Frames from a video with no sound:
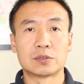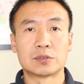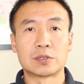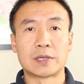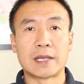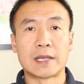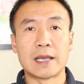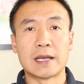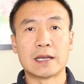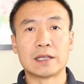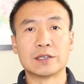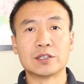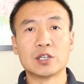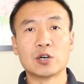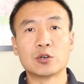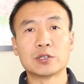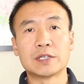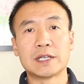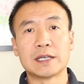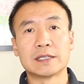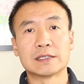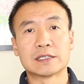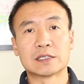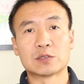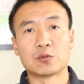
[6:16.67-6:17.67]
to get a
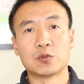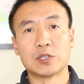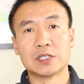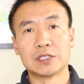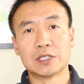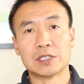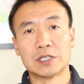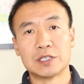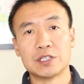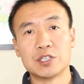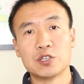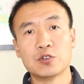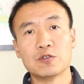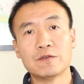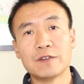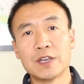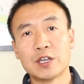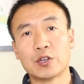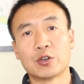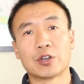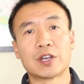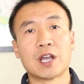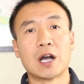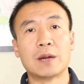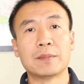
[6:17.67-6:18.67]
notice when the new
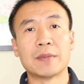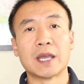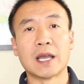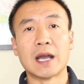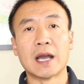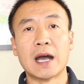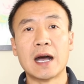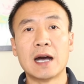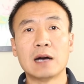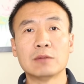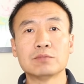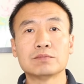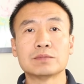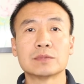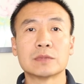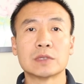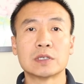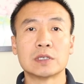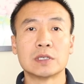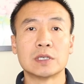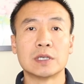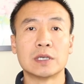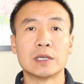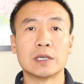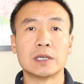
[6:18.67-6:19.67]
video coming
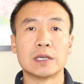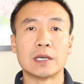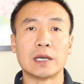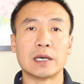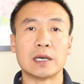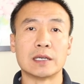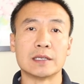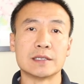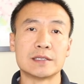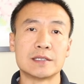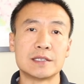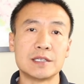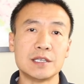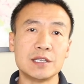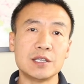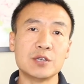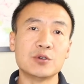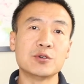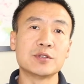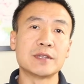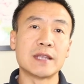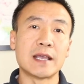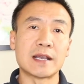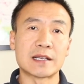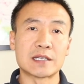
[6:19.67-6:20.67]
up. And see
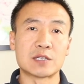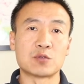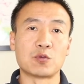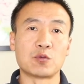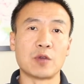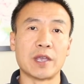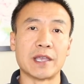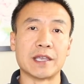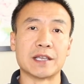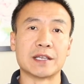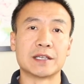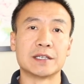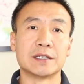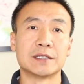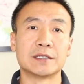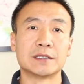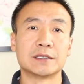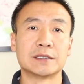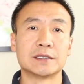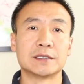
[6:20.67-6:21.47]
you next week.